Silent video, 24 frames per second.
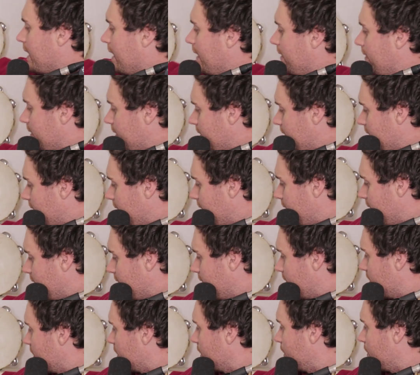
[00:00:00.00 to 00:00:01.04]
that in the
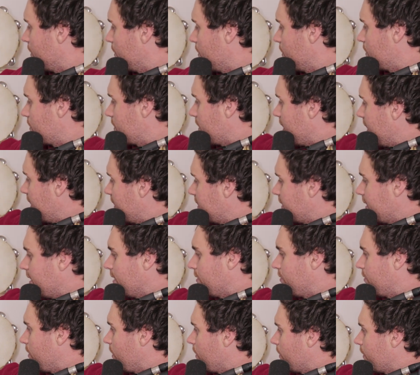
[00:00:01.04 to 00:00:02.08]
used
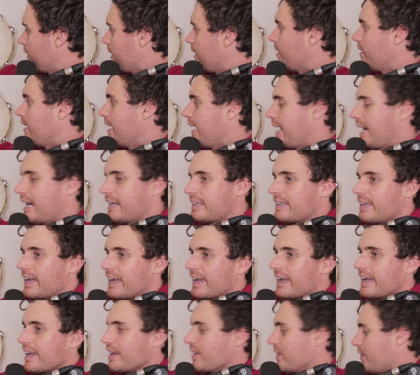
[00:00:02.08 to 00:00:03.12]
idea folder,
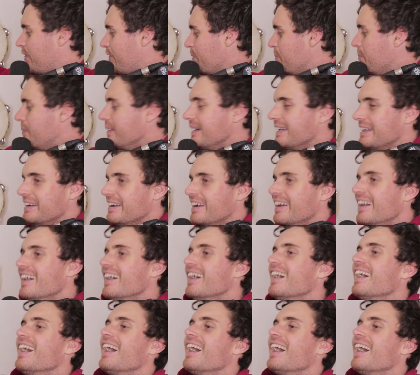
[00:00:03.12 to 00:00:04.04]
aka the bin.